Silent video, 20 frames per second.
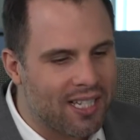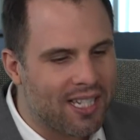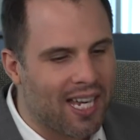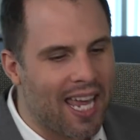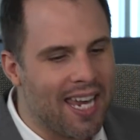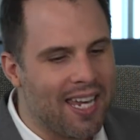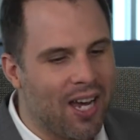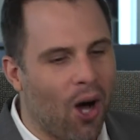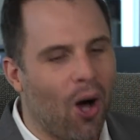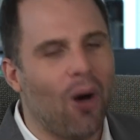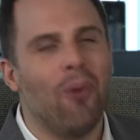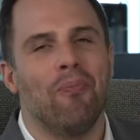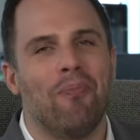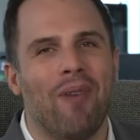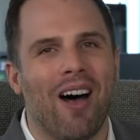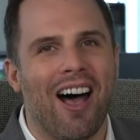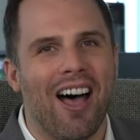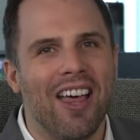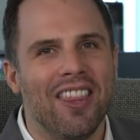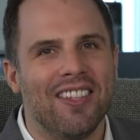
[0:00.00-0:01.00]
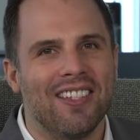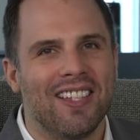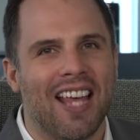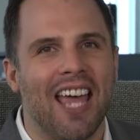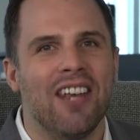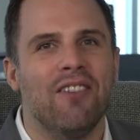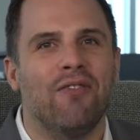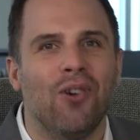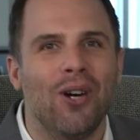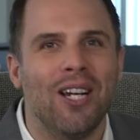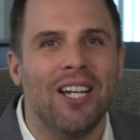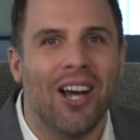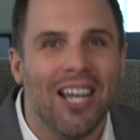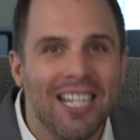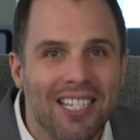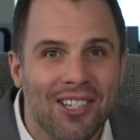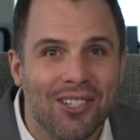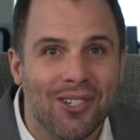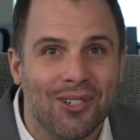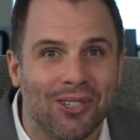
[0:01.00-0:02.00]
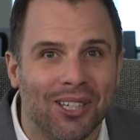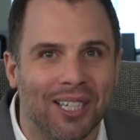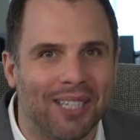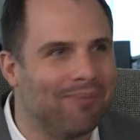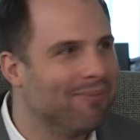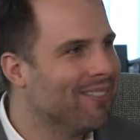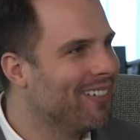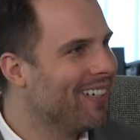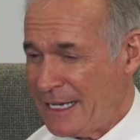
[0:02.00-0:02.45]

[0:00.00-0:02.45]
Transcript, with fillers: take hot baths and avoid ice cream.